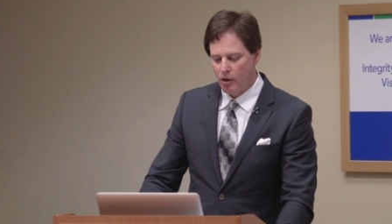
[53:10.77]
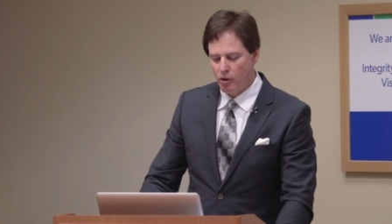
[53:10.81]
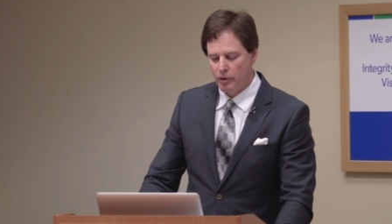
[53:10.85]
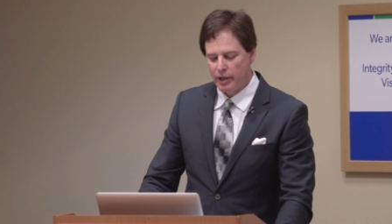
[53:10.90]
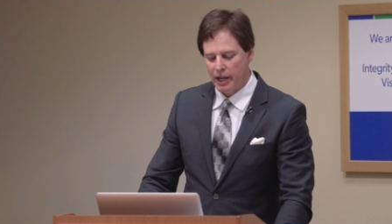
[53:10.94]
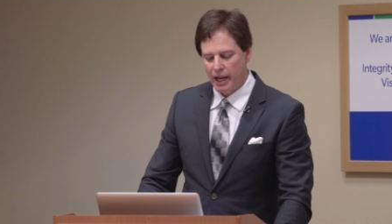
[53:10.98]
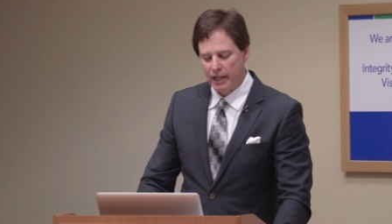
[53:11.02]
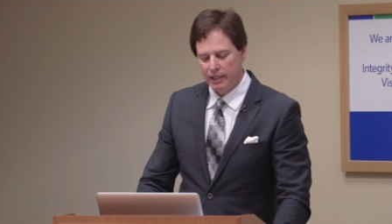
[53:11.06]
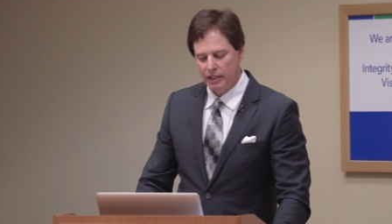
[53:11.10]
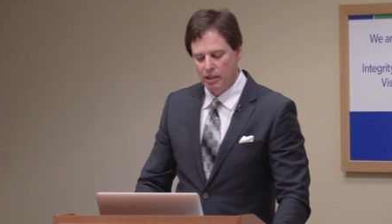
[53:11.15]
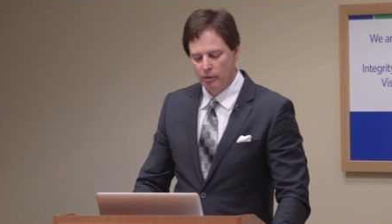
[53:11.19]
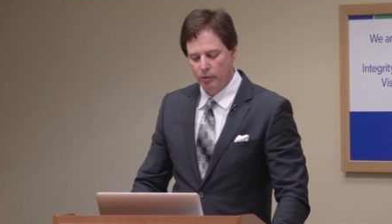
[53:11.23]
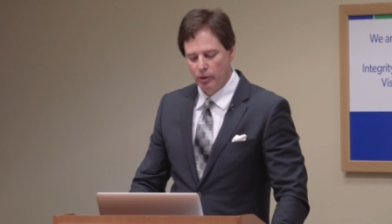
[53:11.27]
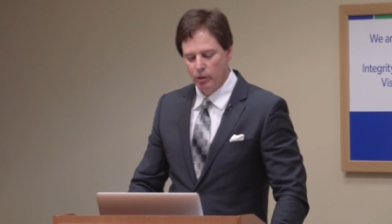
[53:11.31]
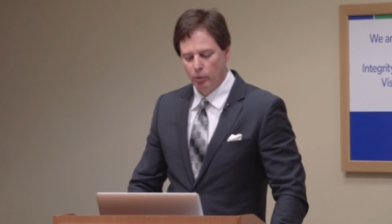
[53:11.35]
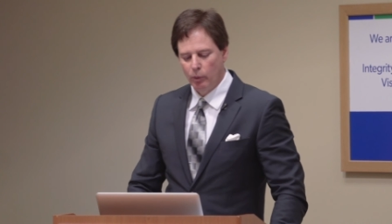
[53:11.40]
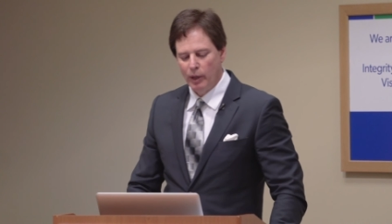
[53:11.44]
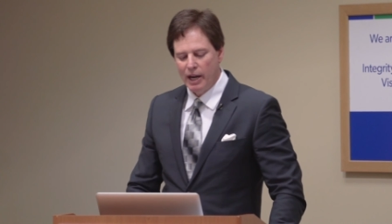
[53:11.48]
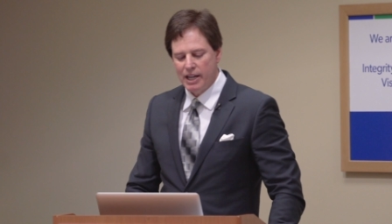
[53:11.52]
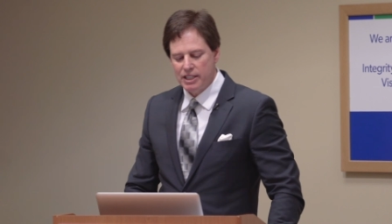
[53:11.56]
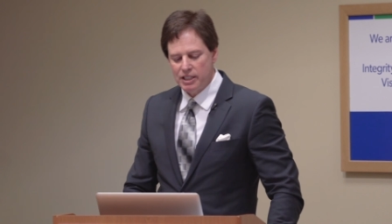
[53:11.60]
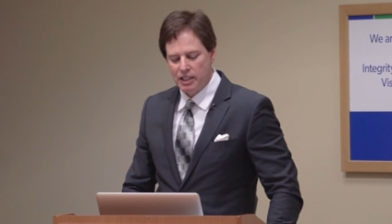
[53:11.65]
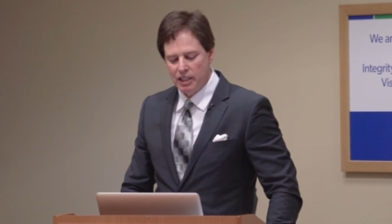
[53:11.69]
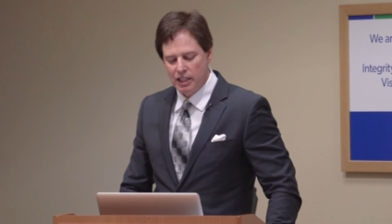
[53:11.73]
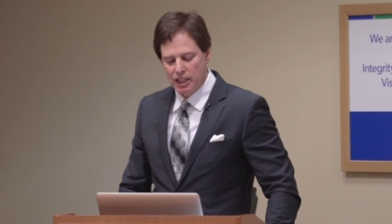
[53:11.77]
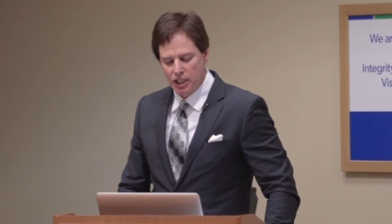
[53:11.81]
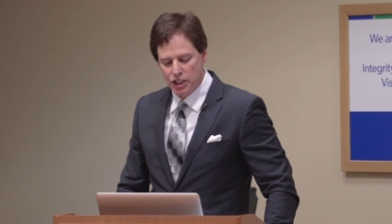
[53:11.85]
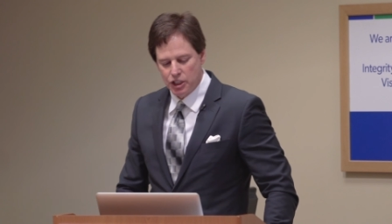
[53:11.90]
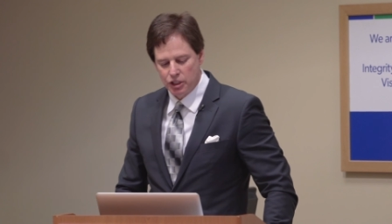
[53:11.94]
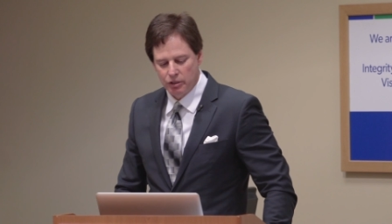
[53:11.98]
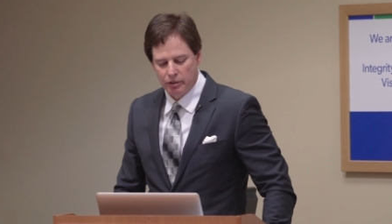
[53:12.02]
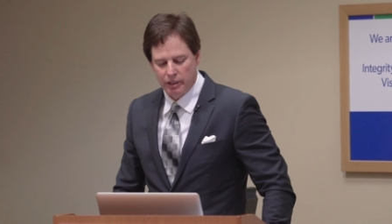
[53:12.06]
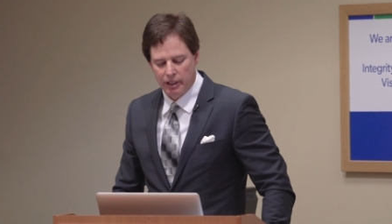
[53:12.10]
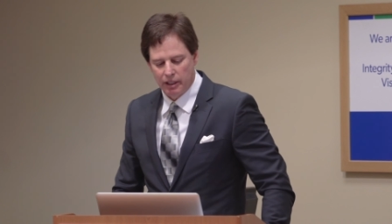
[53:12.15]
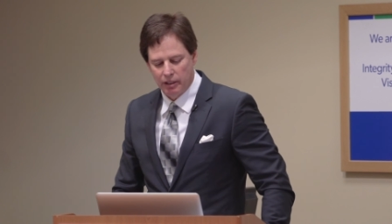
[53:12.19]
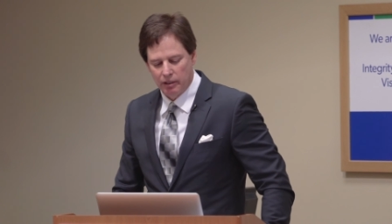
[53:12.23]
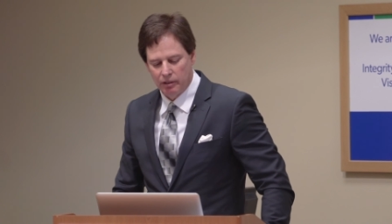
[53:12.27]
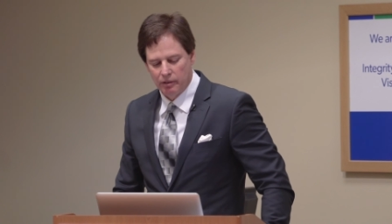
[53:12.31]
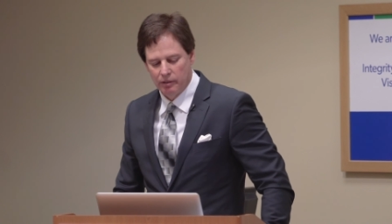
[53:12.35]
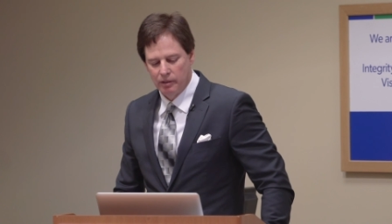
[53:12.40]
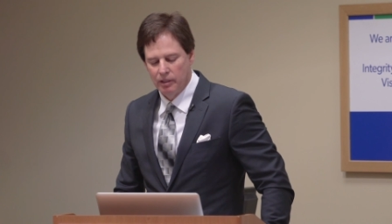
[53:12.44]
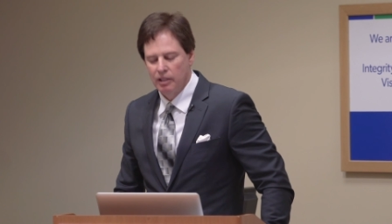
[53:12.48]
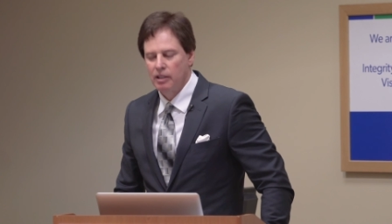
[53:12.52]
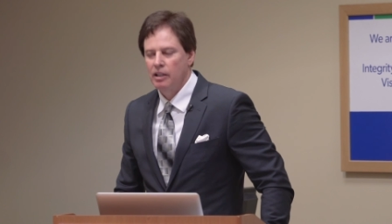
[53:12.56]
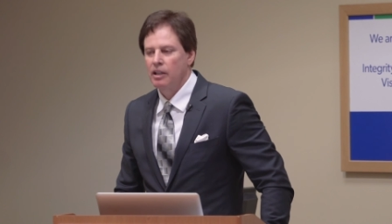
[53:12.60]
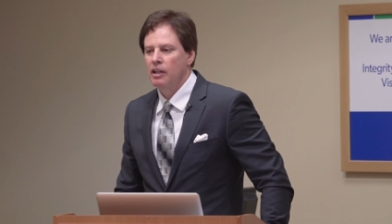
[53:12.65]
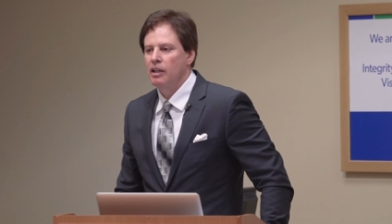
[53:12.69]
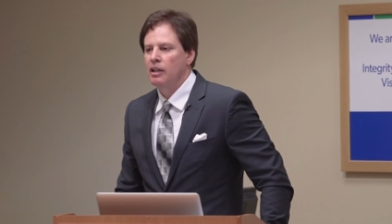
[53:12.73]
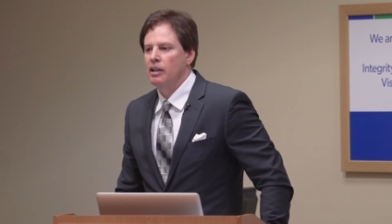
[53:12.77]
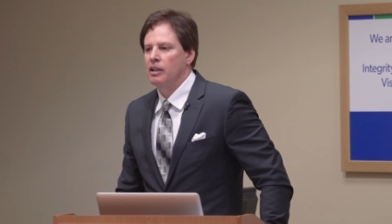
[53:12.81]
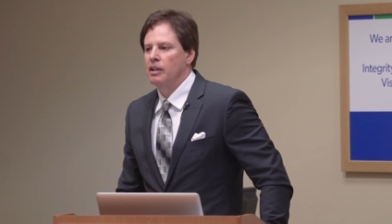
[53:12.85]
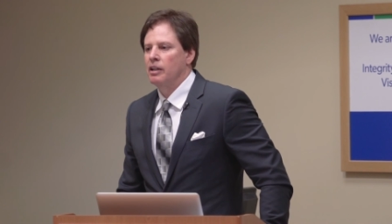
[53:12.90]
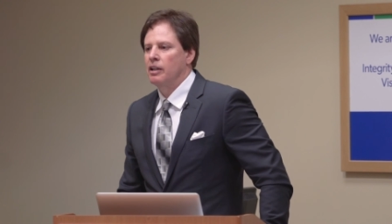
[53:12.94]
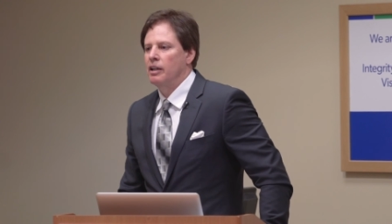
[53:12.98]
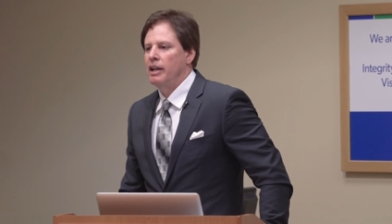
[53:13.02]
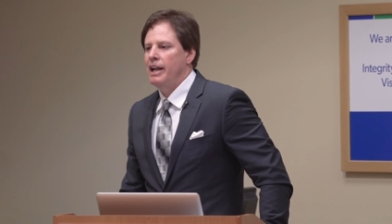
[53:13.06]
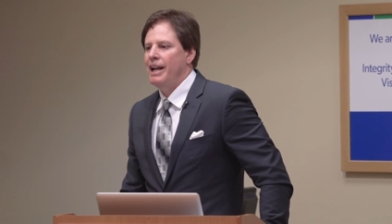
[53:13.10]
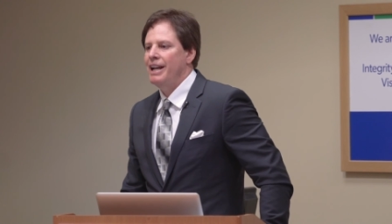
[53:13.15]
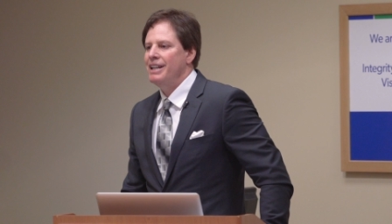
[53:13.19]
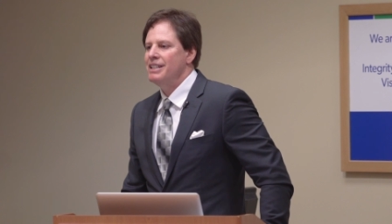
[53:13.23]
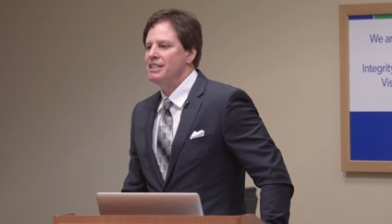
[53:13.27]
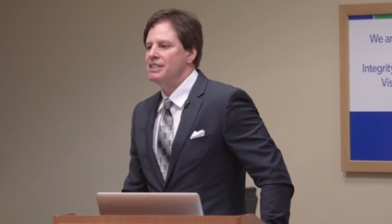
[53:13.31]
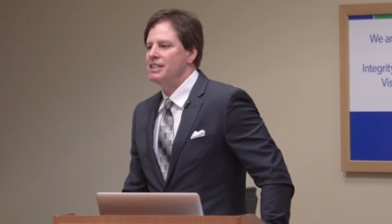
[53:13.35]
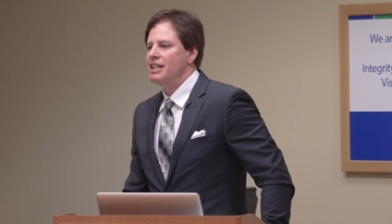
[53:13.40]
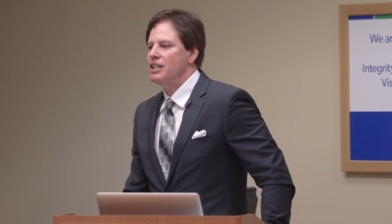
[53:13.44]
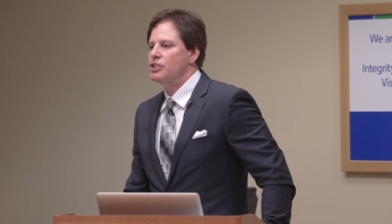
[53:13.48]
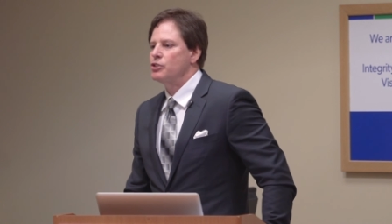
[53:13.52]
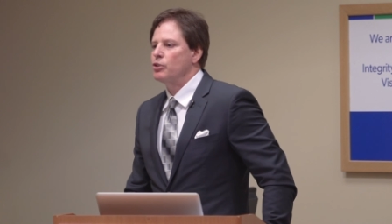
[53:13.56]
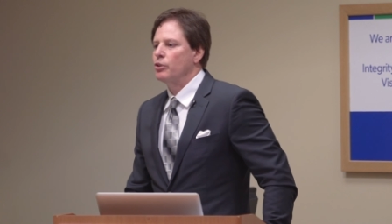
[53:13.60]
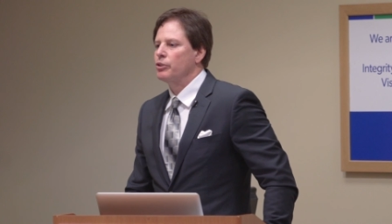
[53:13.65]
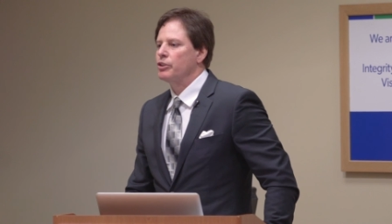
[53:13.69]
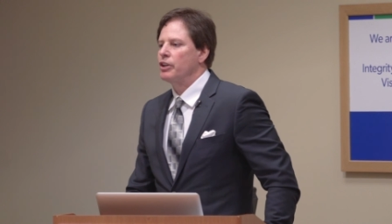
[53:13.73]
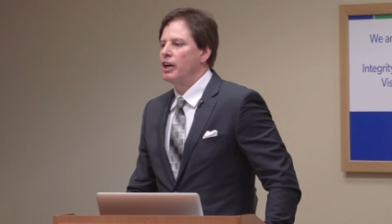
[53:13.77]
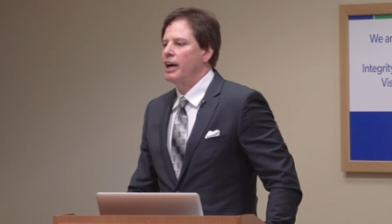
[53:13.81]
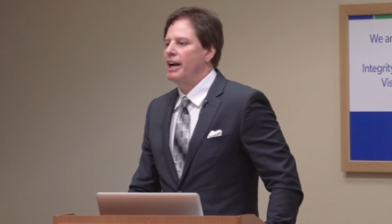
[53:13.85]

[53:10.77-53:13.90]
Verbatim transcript: Okay, now I want to raise an issue here. Ancestral